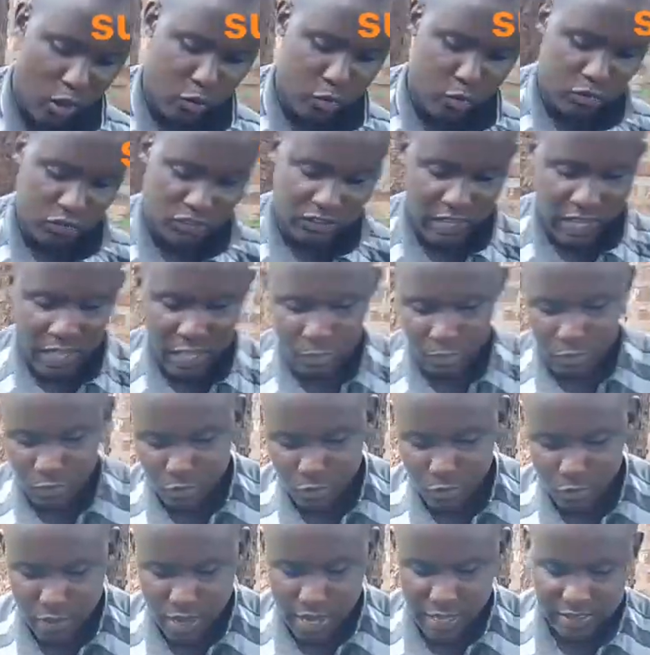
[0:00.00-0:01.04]
long time,
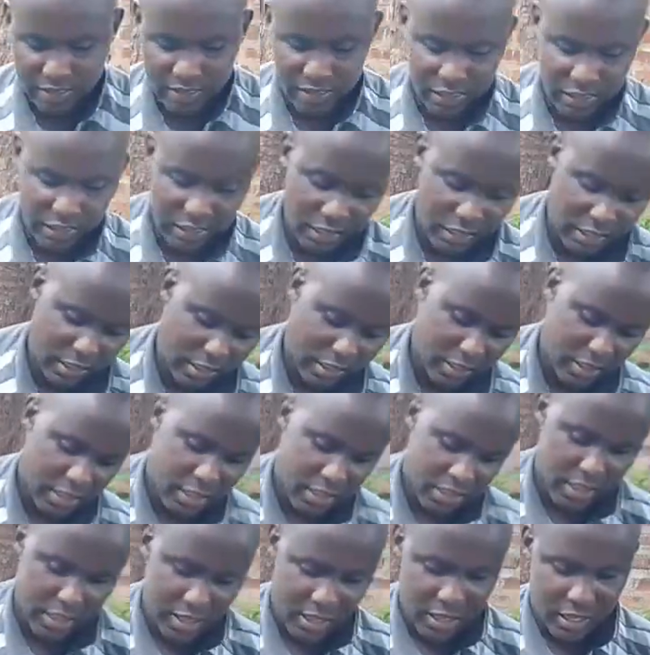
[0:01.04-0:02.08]
but
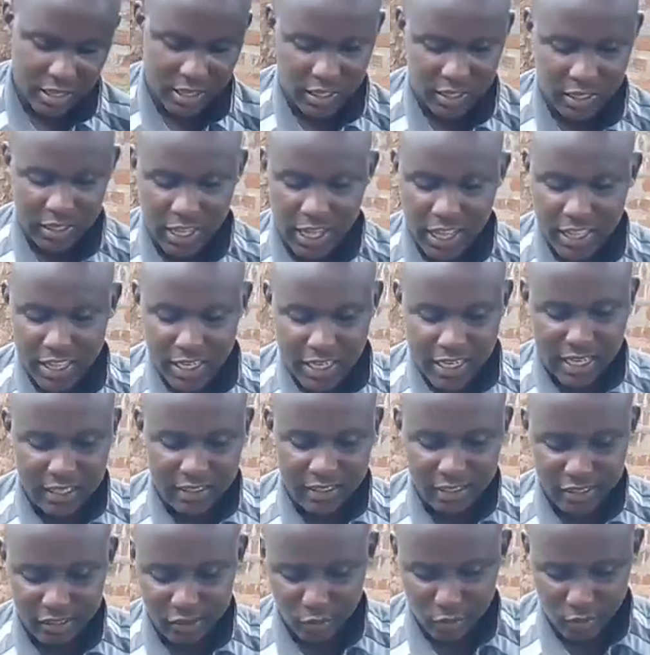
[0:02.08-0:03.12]
in other
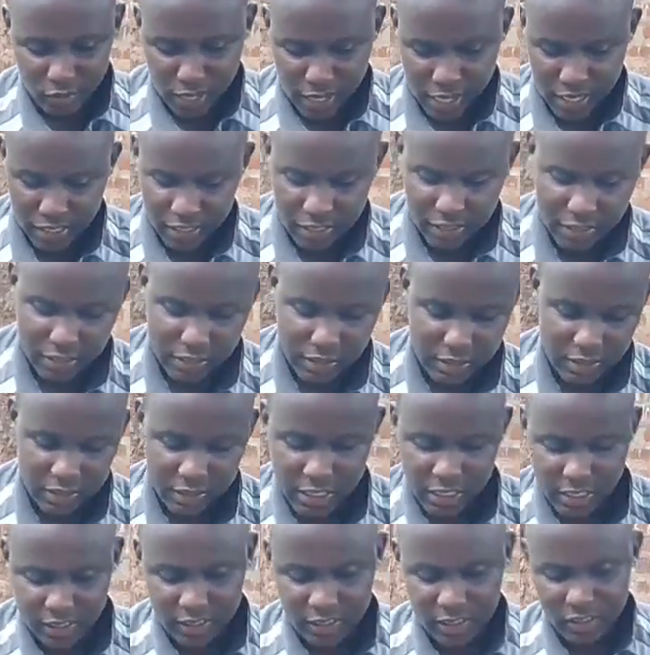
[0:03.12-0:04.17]
countries you can
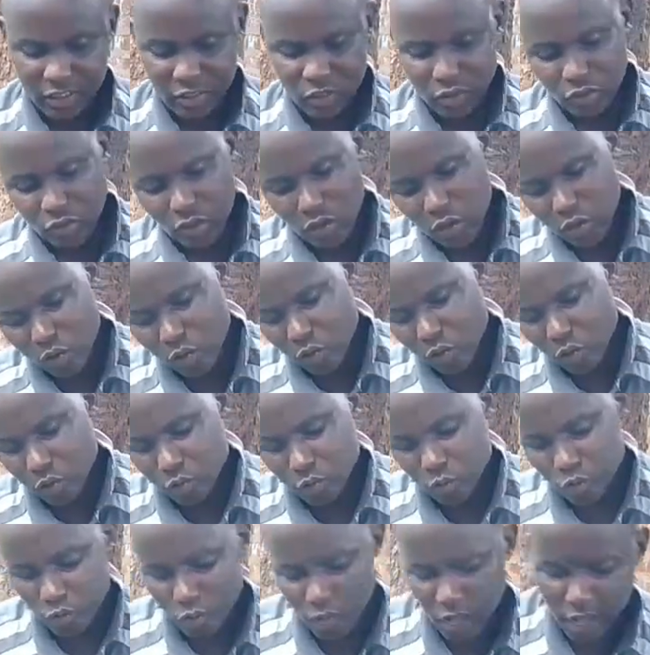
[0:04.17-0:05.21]
get it. So
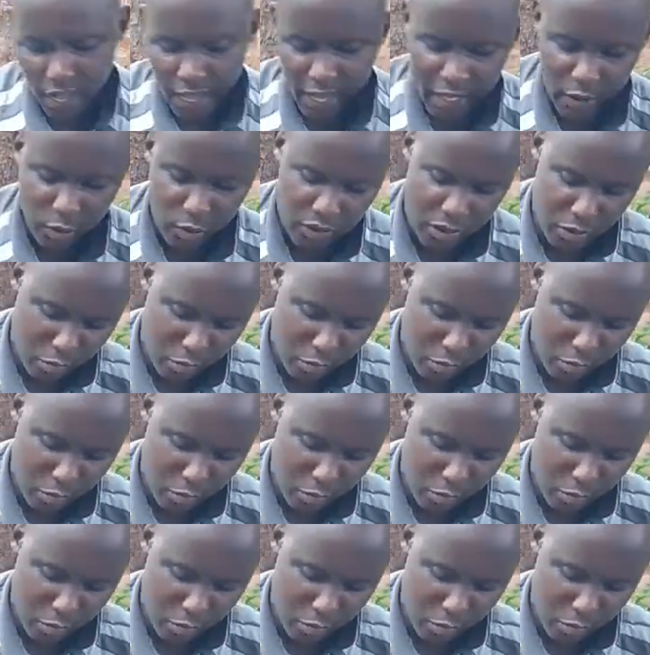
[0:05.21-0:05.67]
go ahead